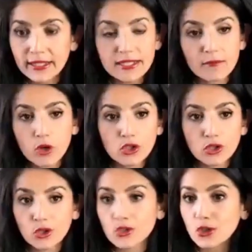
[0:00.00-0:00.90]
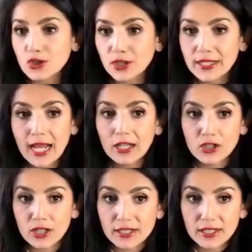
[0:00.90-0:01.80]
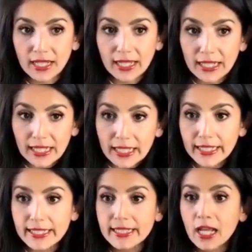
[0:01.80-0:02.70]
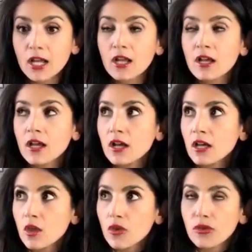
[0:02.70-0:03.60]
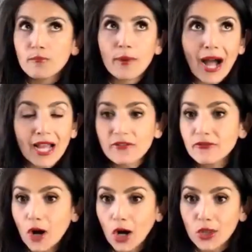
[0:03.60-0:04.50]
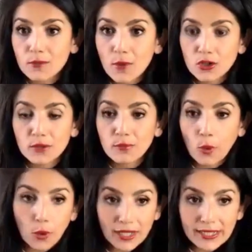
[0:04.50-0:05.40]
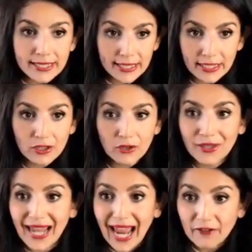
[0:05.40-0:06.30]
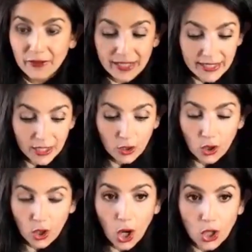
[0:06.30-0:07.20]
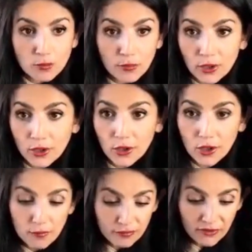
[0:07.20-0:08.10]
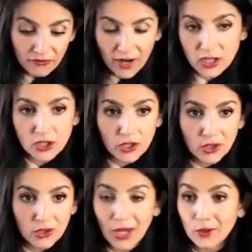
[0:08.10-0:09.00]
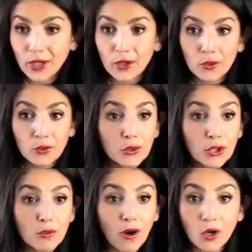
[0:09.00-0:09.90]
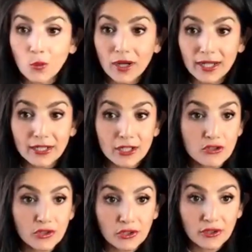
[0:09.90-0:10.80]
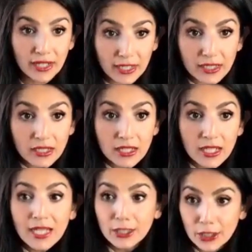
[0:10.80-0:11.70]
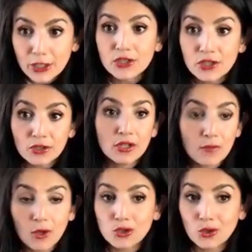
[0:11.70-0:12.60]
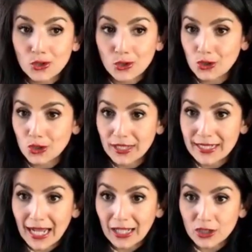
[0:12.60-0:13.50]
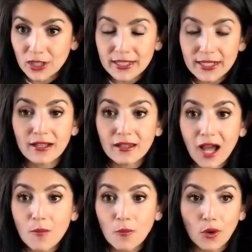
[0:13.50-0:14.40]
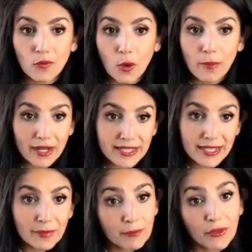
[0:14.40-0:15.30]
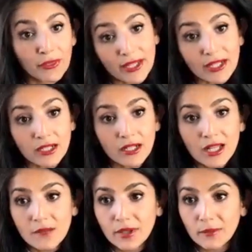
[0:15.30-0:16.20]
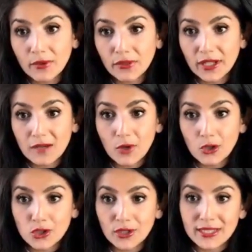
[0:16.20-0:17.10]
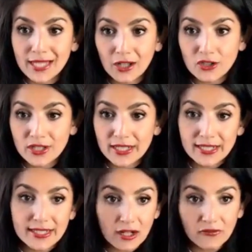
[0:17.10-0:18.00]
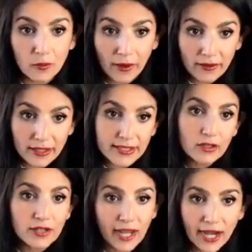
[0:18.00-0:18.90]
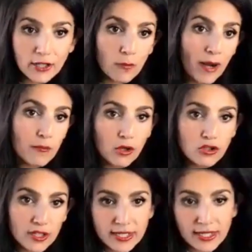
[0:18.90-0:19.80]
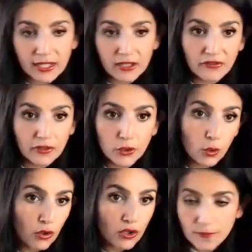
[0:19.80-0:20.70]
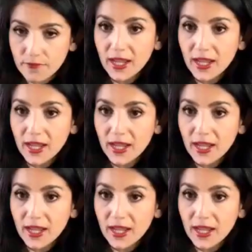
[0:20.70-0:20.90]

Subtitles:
Thing is emotional and social intelligence. It is by far the most important skill that every single entrepreneur, professional, I don't care who you are and what industry you're in, needs to learn emotional and social intelligence. It's a lot more robust than people think. People think emotional intelligence is self-awareness, like, okay, I know my emotions and I can feel yours.